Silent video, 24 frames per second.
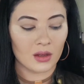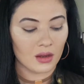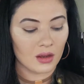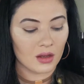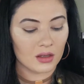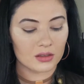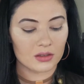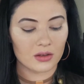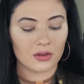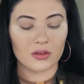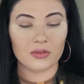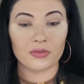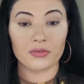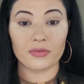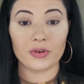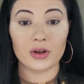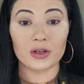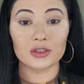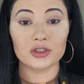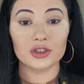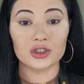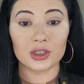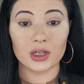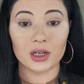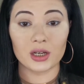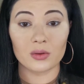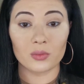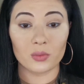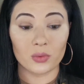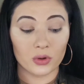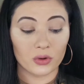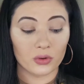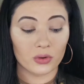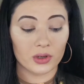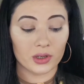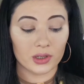So the first shade
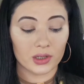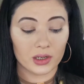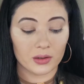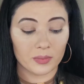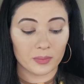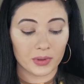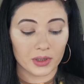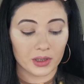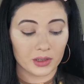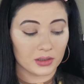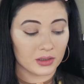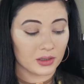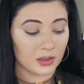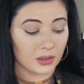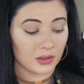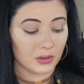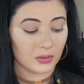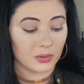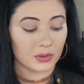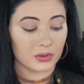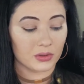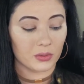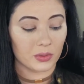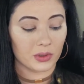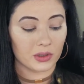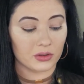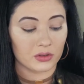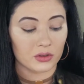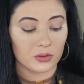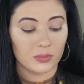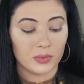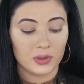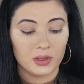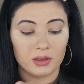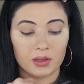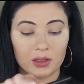we're going to dip into is going to
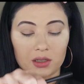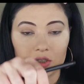be the